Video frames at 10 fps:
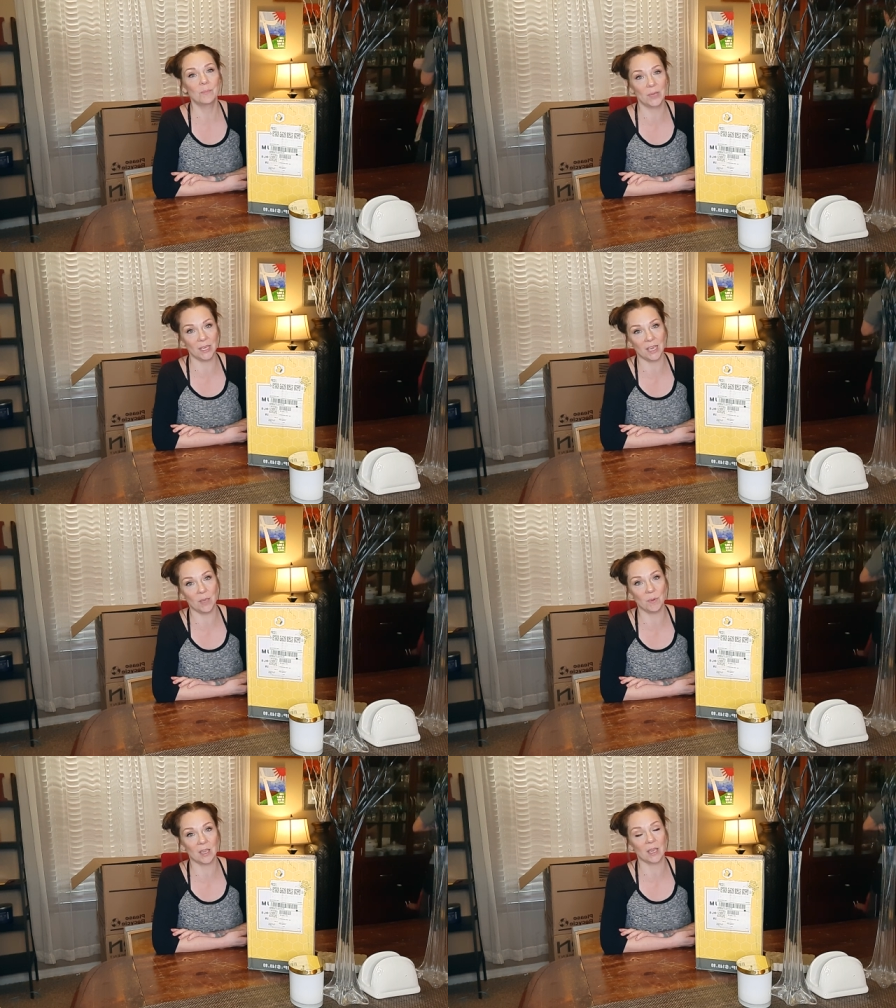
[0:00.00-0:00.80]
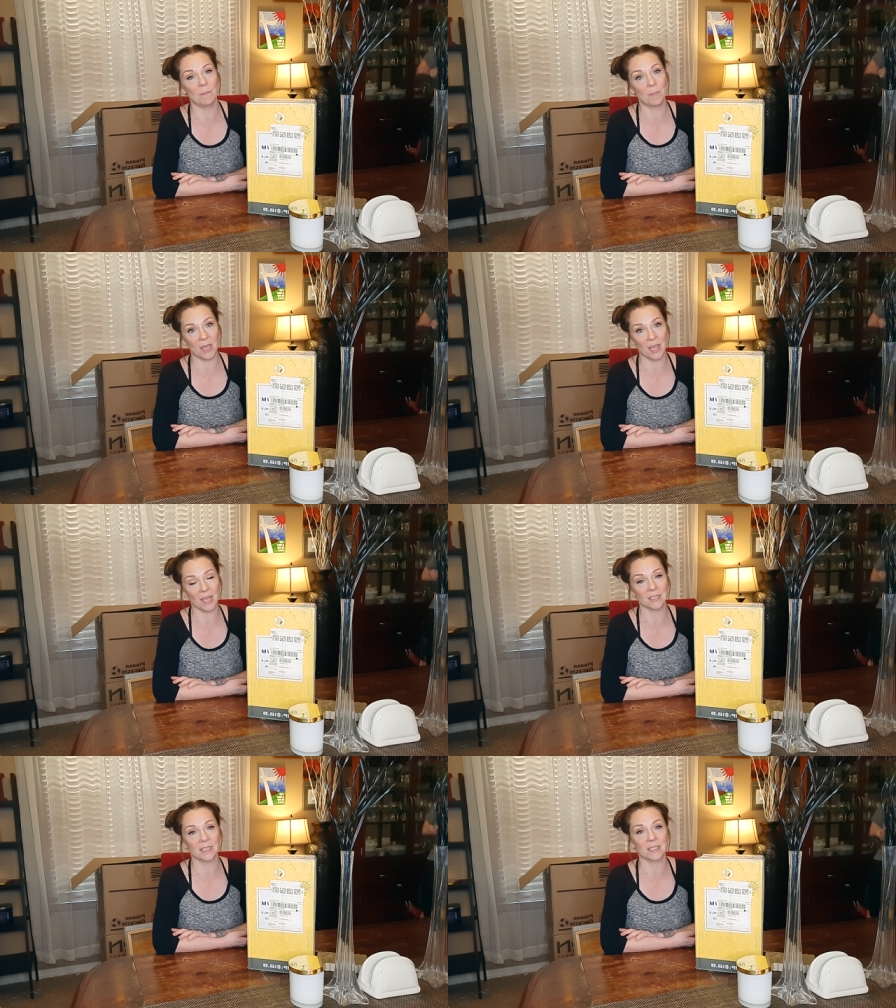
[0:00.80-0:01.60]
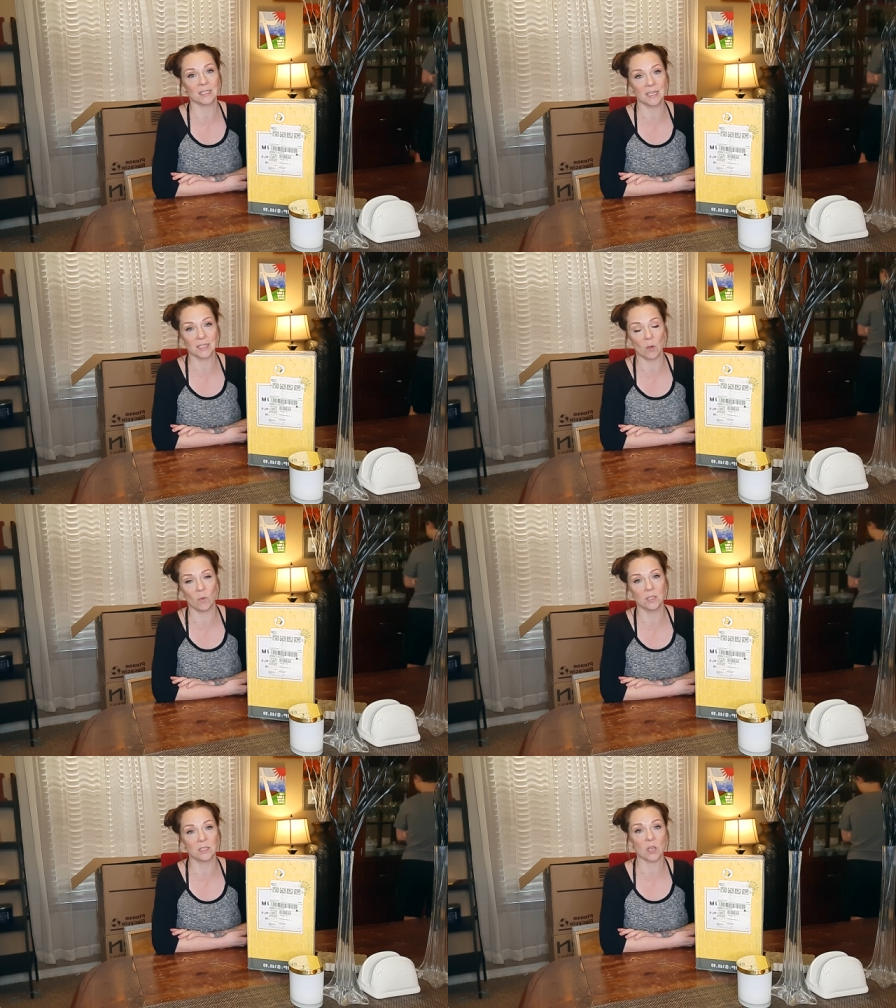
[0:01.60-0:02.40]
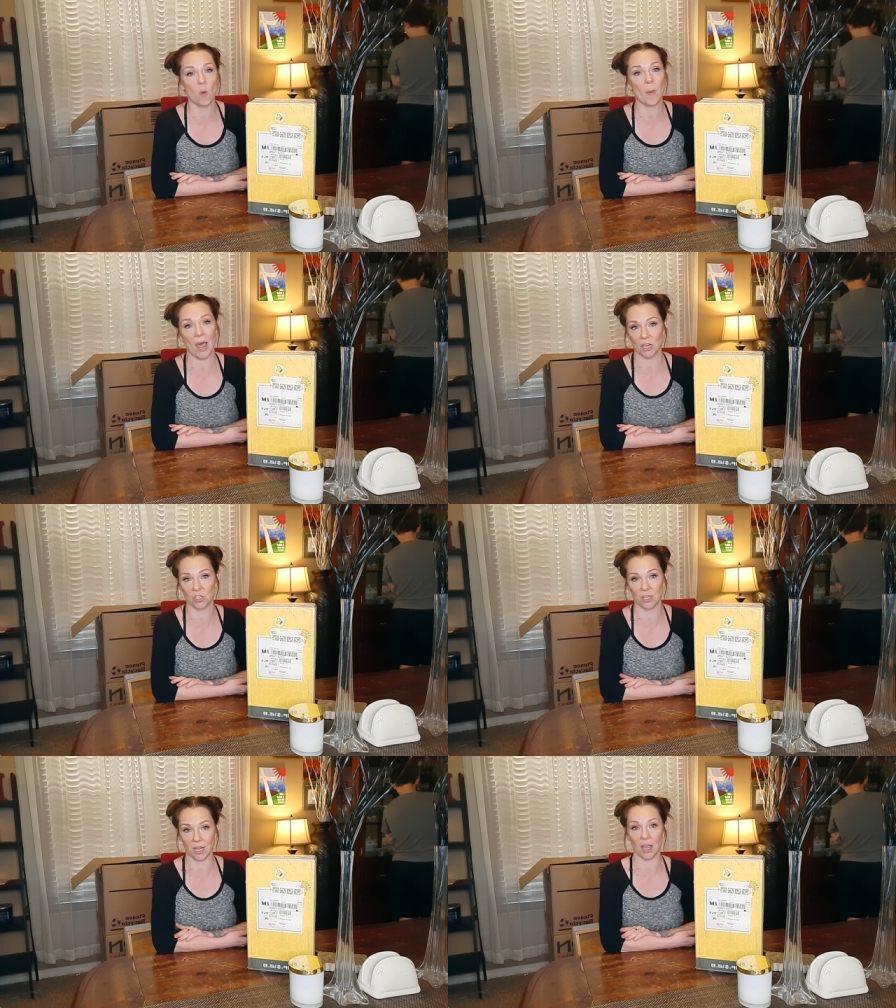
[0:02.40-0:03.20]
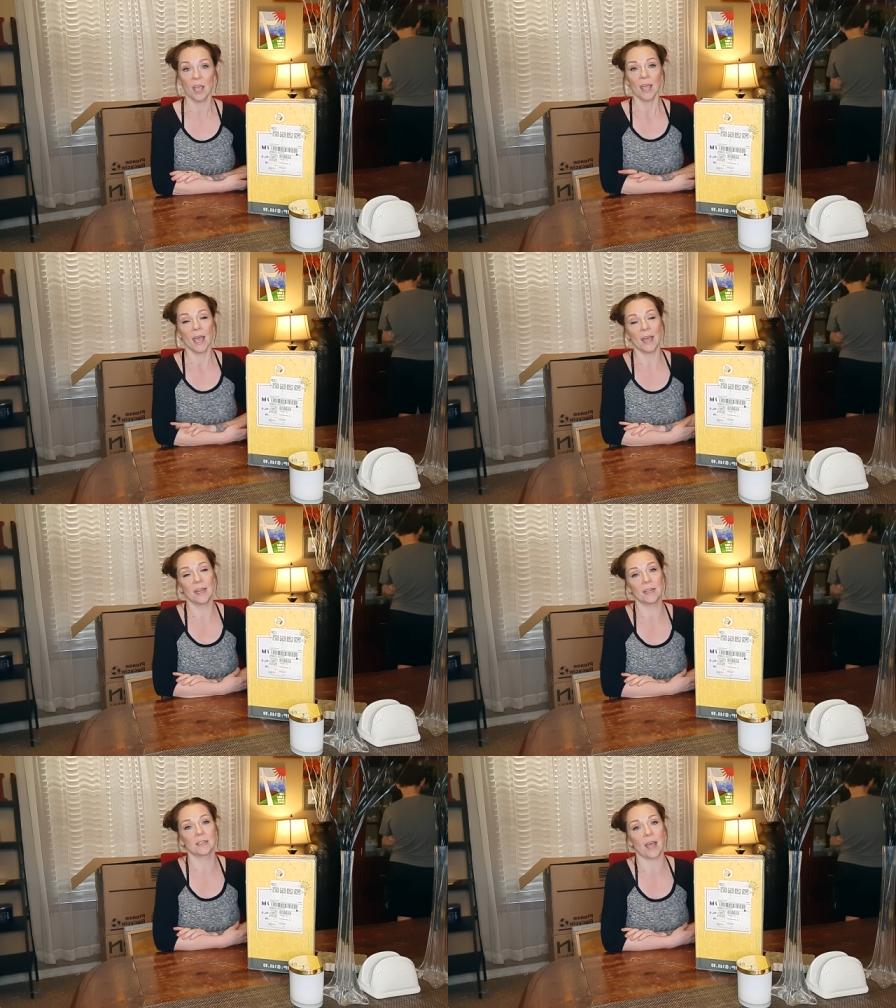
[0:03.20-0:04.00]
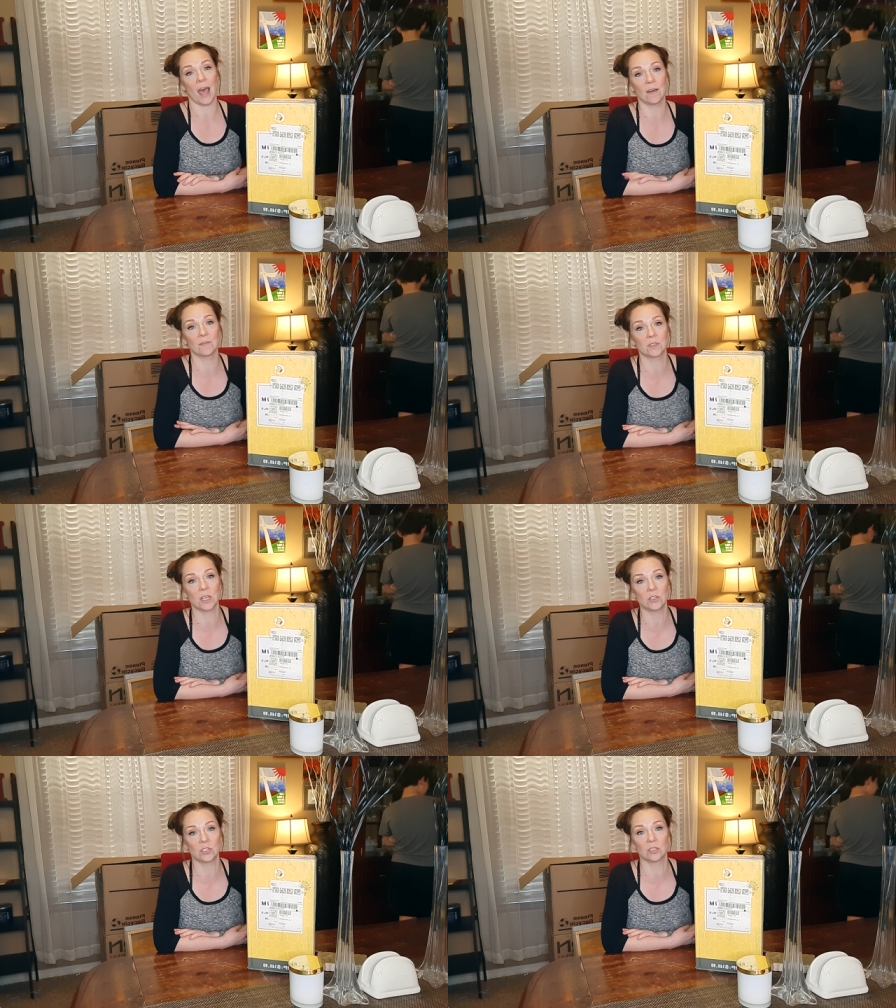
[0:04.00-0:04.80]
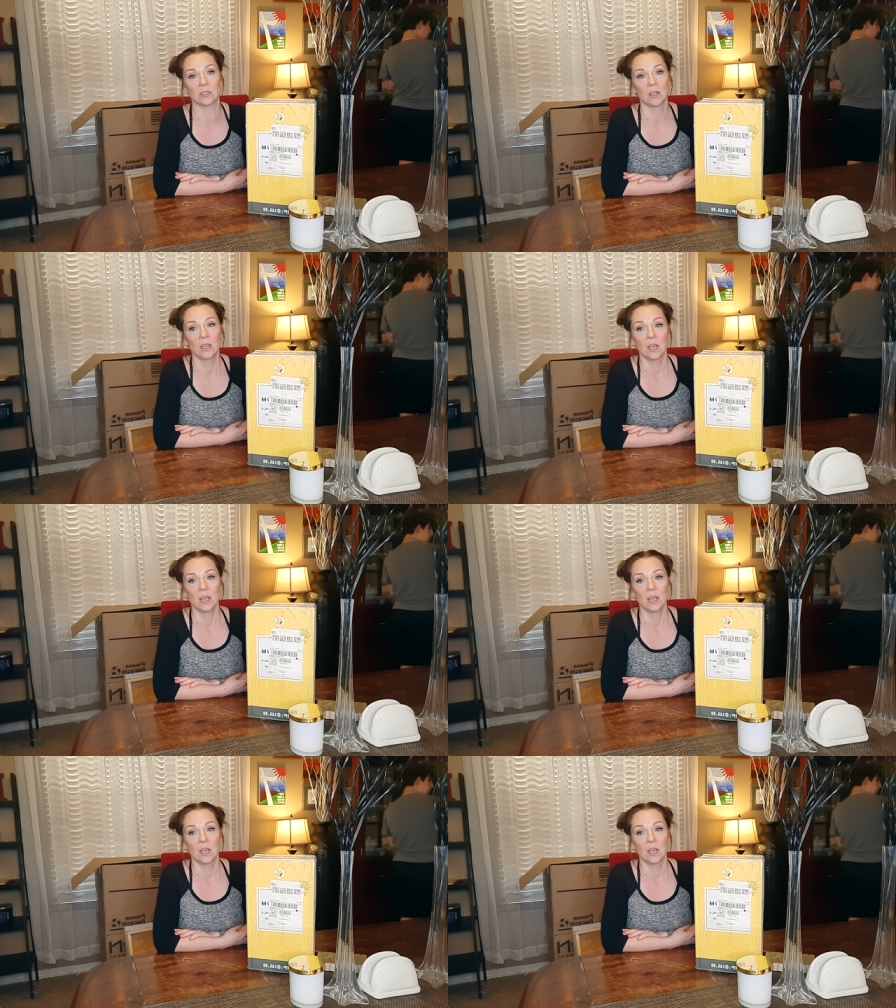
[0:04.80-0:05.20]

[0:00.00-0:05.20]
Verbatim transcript: beekeeping can be and to see someone so passionate and to have such